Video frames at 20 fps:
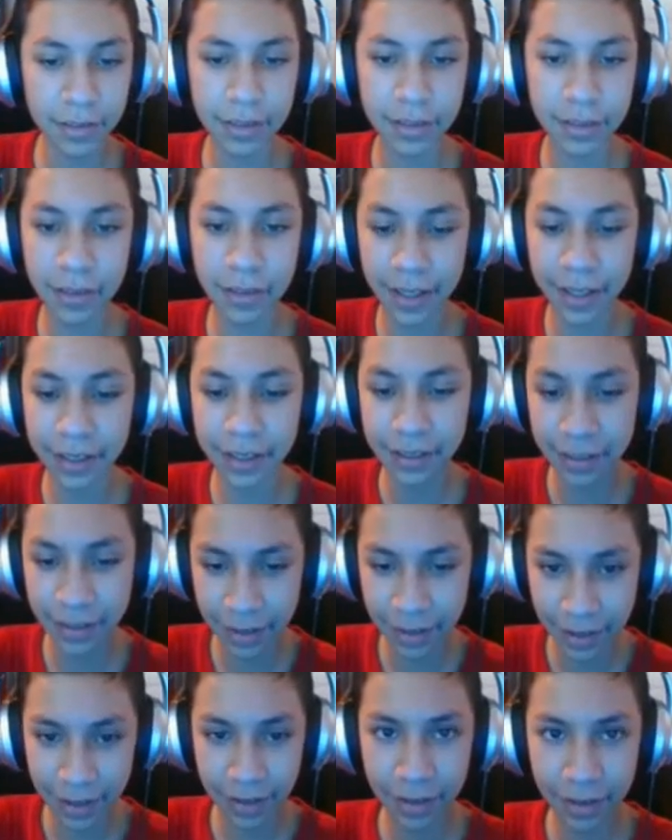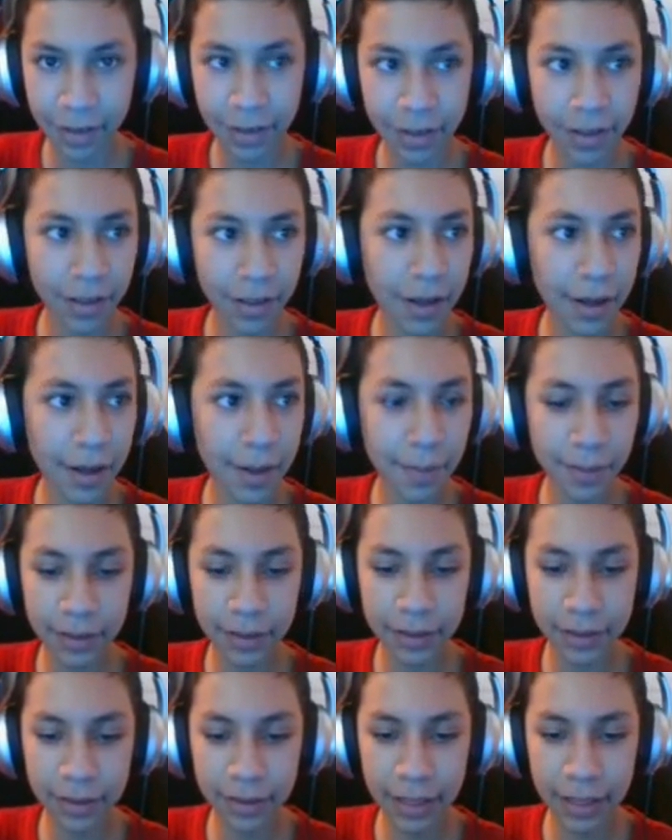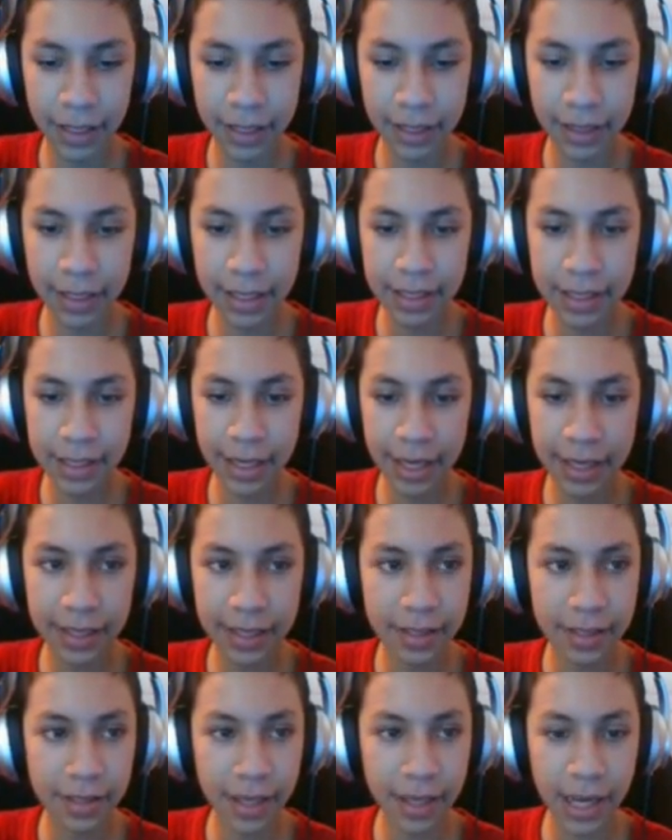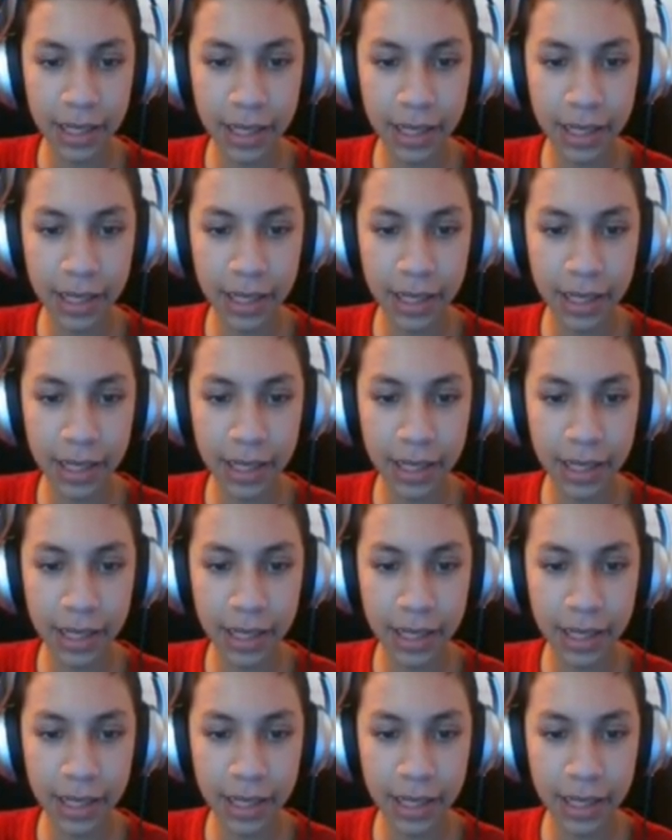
Okay. Um, th these guys,